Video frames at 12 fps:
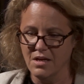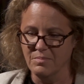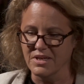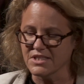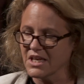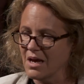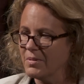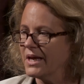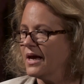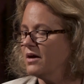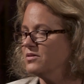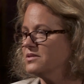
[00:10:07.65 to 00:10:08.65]
Because coming
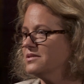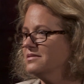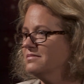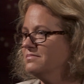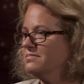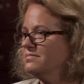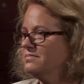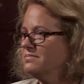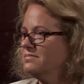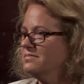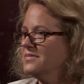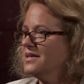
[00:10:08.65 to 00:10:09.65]
out,
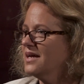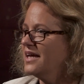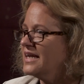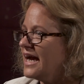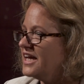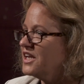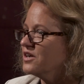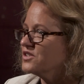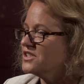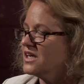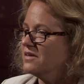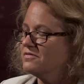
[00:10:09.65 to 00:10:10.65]
unhiding
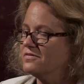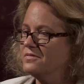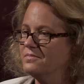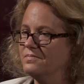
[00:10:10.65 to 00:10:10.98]
yourself,